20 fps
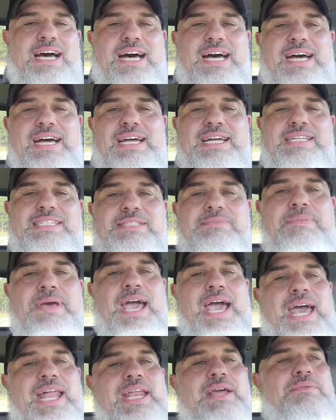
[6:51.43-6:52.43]
guns,
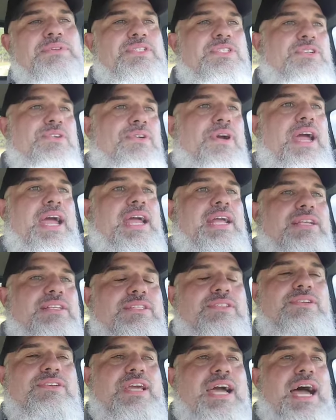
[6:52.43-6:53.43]
man, it was great.
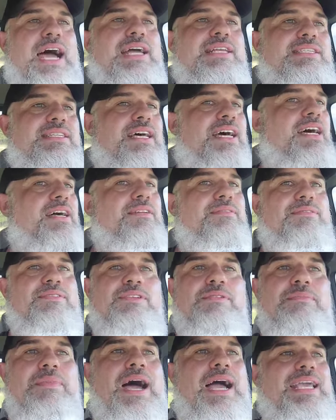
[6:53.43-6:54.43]
You guys, I
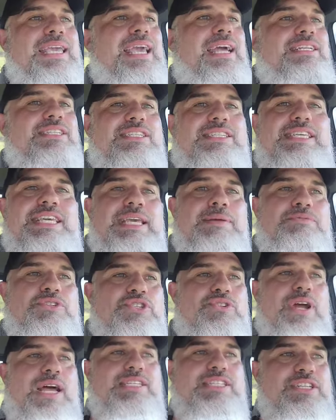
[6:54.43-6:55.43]
can't just keep
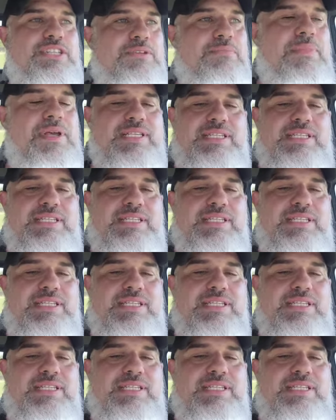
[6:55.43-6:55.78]
stressing, you